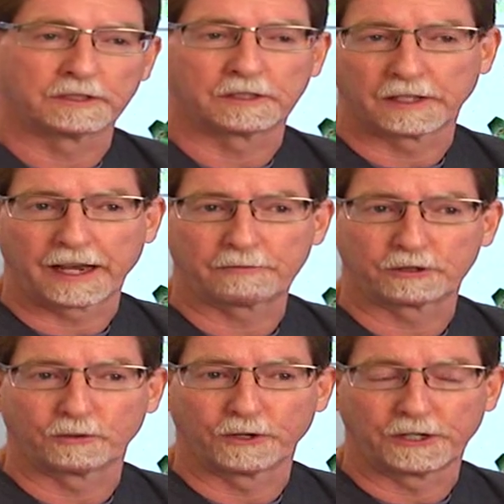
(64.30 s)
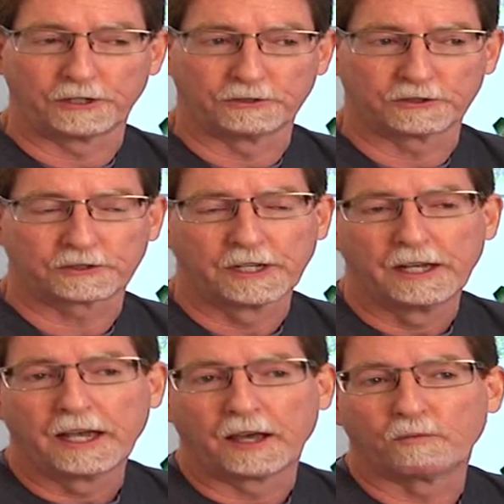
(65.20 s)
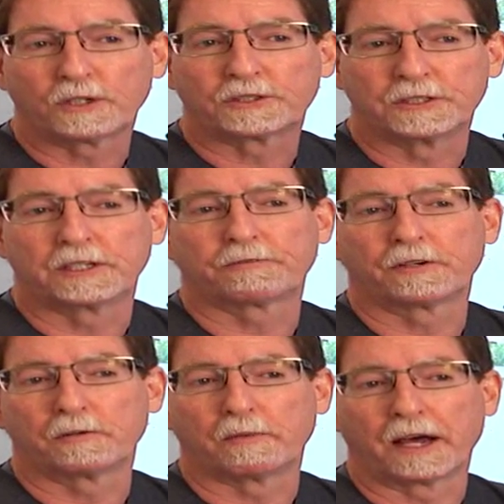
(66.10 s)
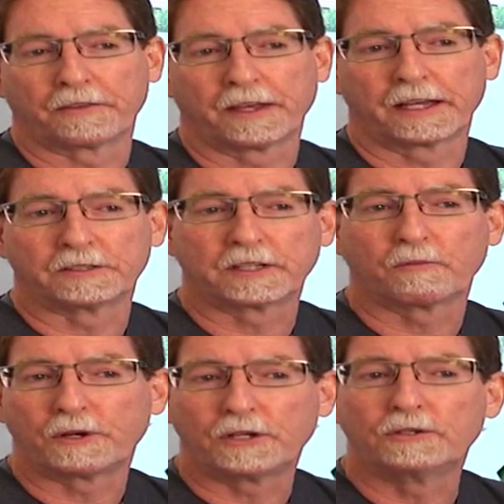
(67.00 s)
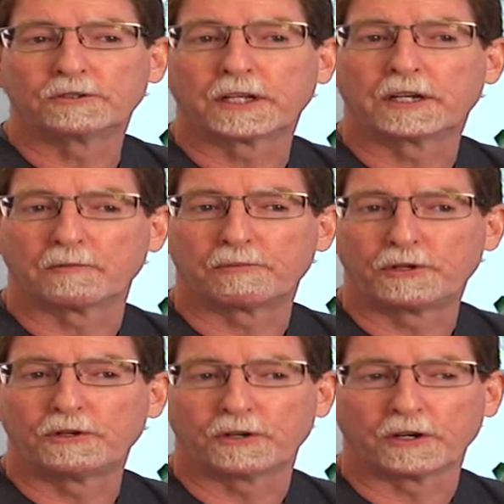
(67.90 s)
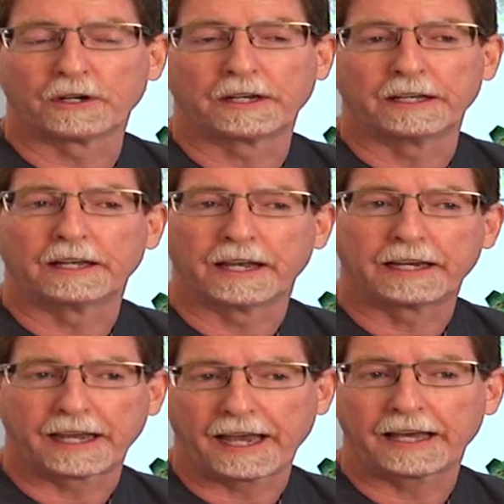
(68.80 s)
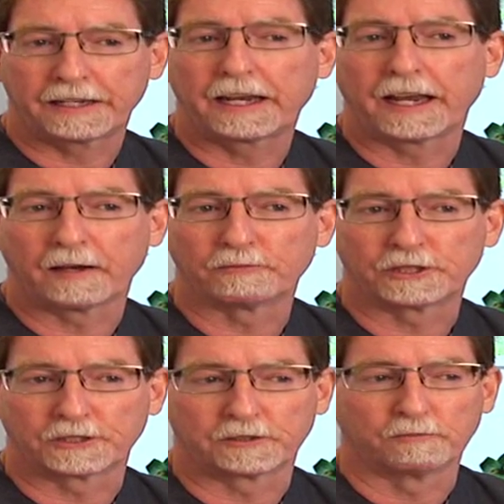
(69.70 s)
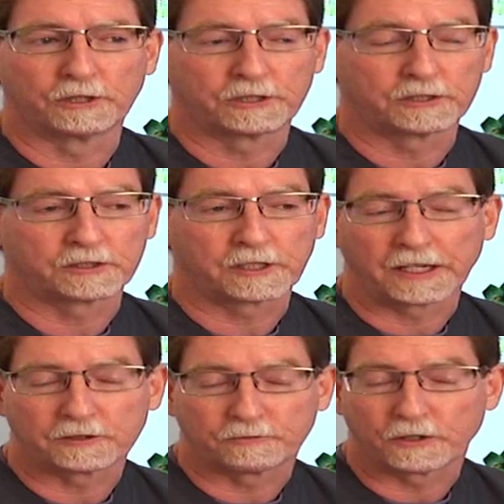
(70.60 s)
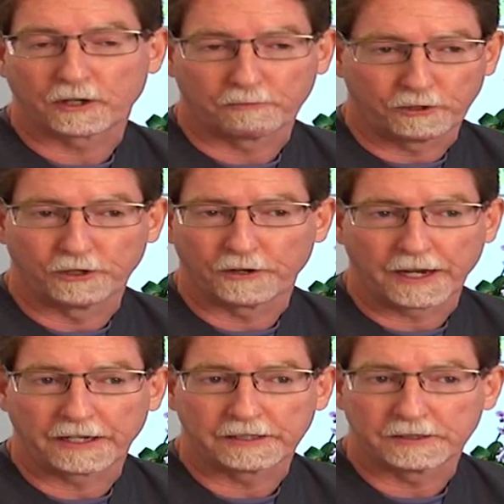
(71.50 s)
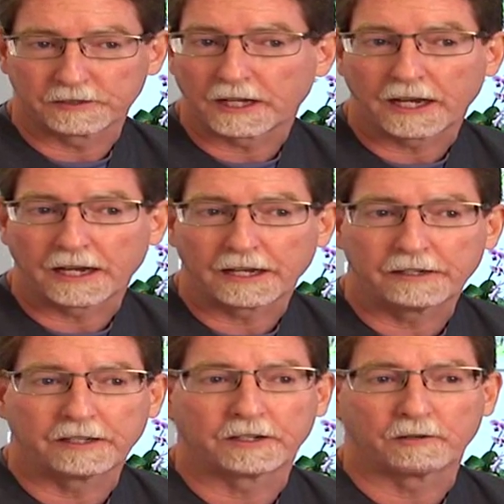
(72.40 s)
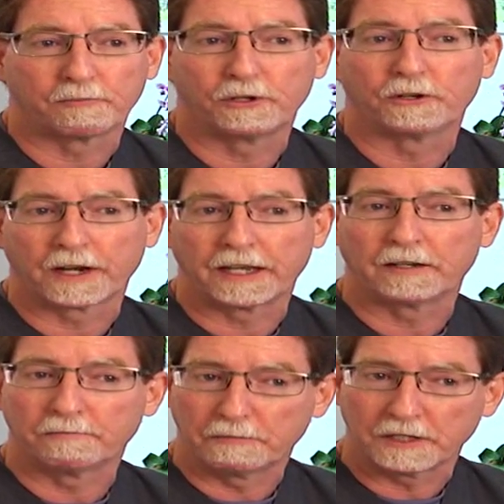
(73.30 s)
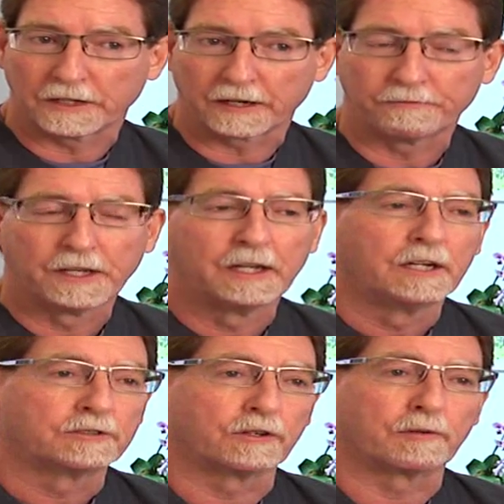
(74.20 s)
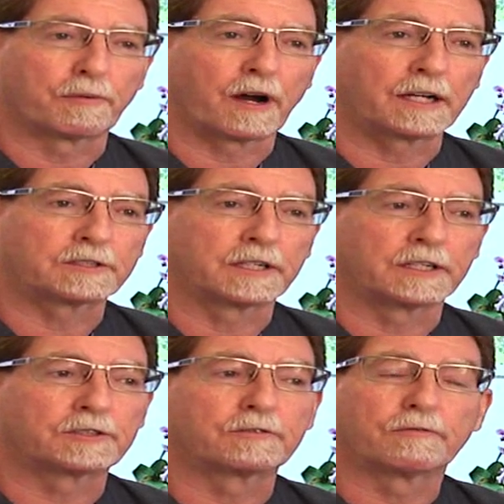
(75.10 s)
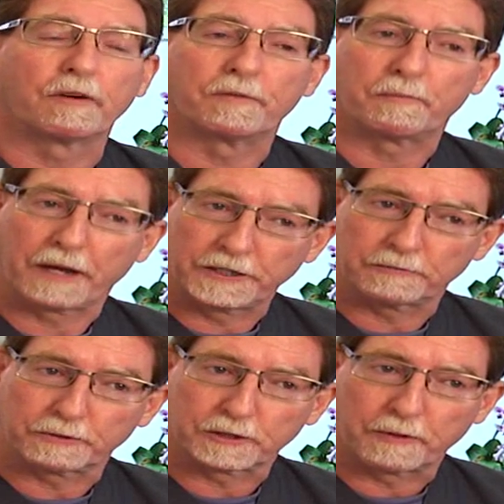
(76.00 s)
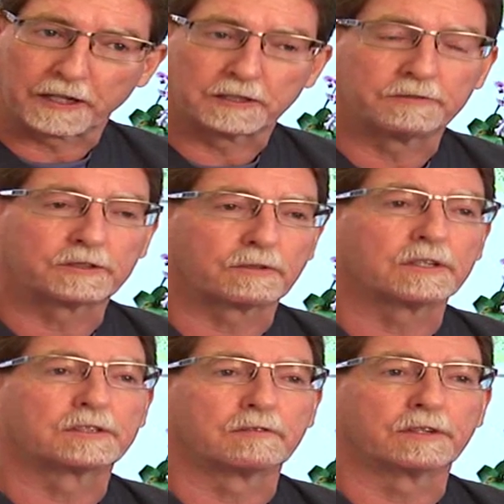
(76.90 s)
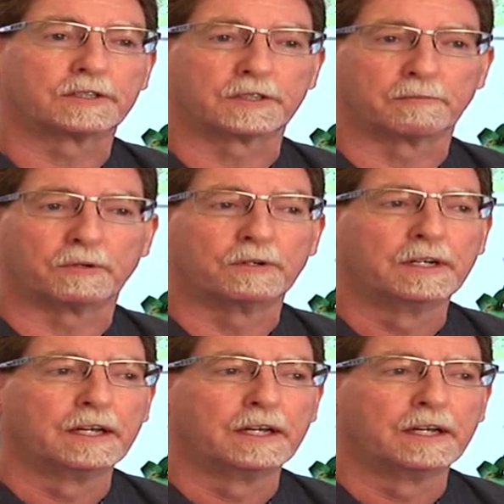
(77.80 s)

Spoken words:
that the laboratory uses. And what's different about that is that we use a computer in a Cad-Cam system, which stands for computer-aided design and computer-aided milling. So the process from the patient perspective is relatively simple.